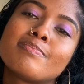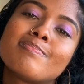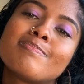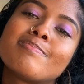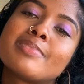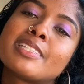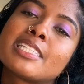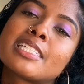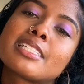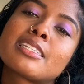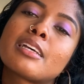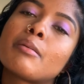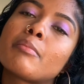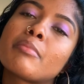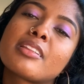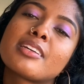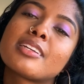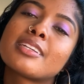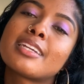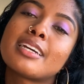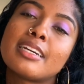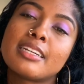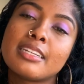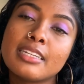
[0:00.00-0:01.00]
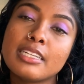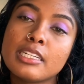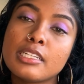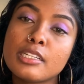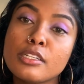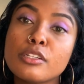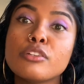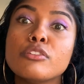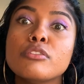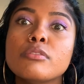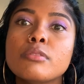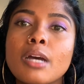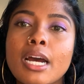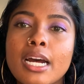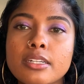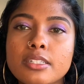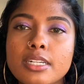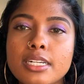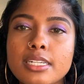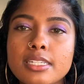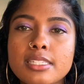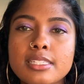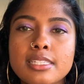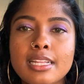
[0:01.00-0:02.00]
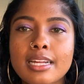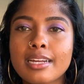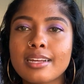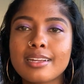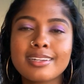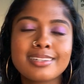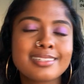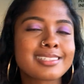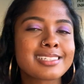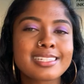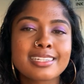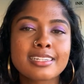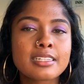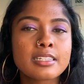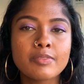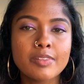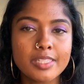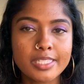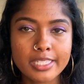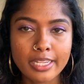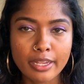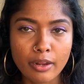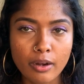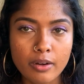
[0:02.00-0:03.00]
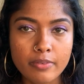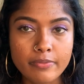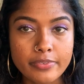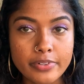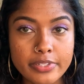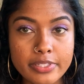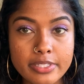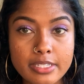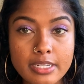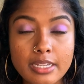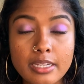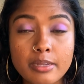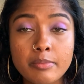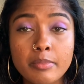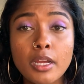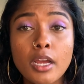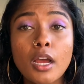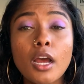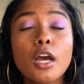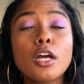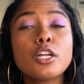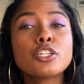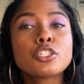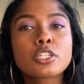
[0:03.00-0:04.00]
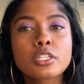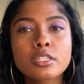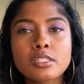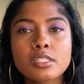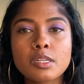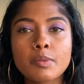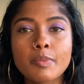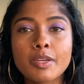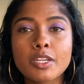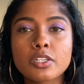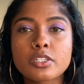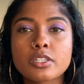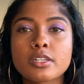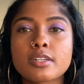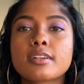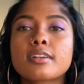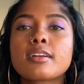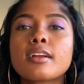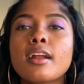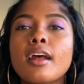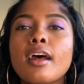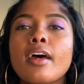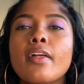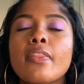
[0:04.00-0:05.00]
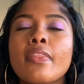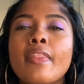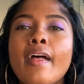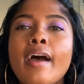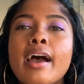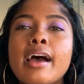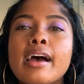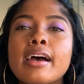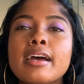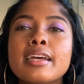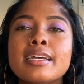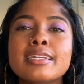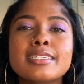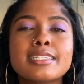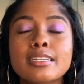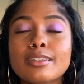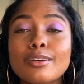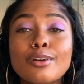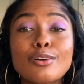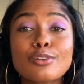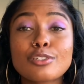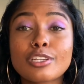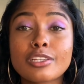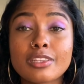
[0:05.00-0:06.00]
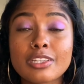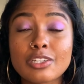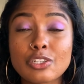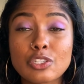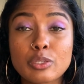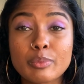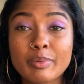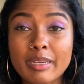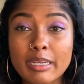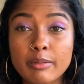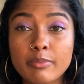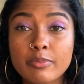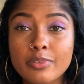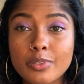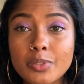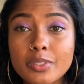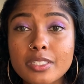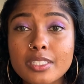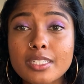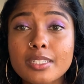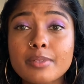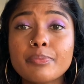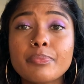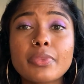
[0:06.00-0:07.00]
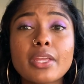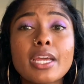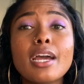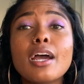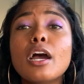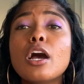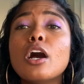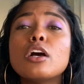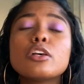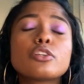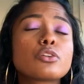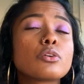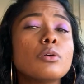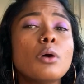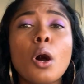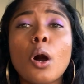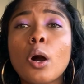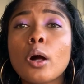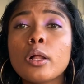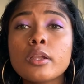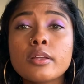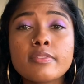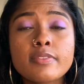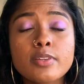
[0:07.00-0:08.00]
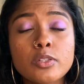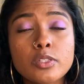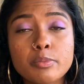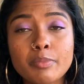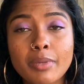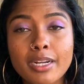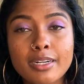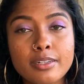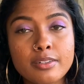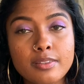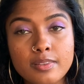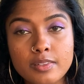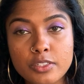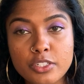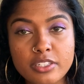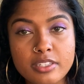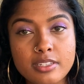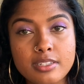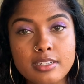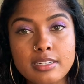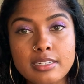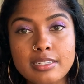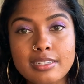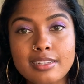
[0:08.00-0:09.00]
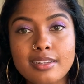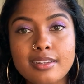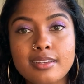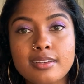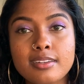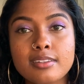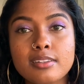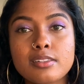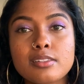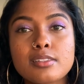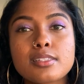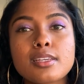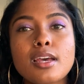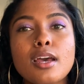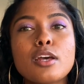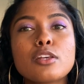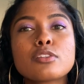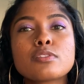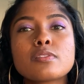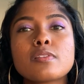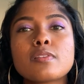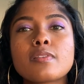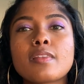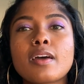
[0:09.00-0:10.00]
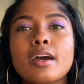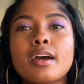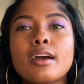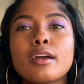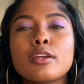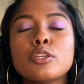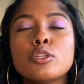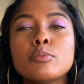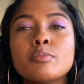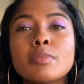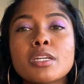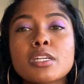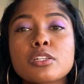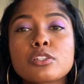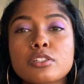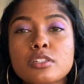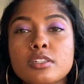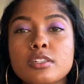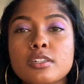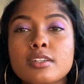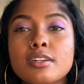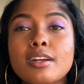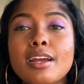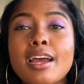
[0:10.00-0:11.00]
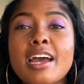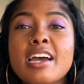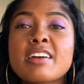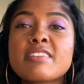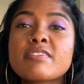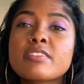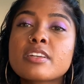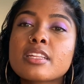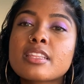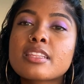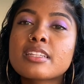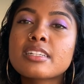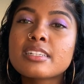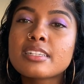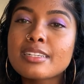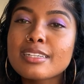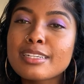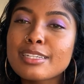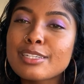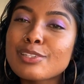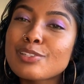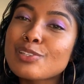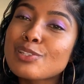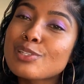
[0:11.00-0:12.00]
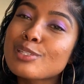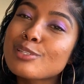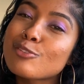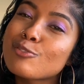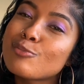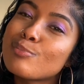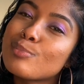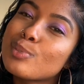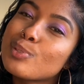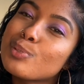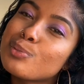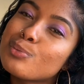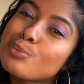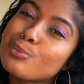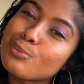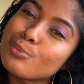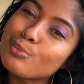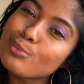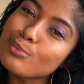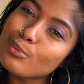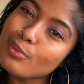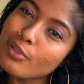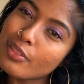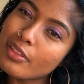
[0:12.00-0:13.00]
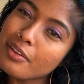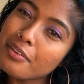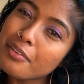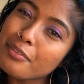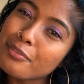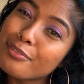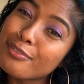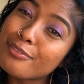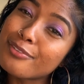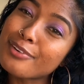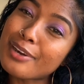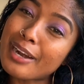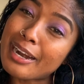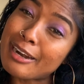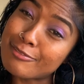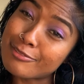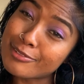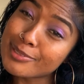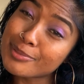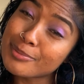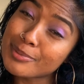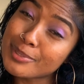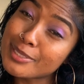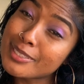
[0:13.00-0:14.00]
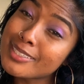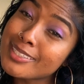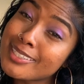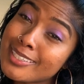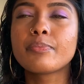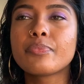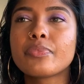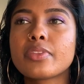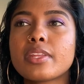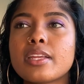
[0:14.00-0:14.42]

something.edu address that didn't even say Harvard's name, just to make sure that it didn't go to their spam folder. So all of those minor logistic details so that you make sure everything is smooth for everyone.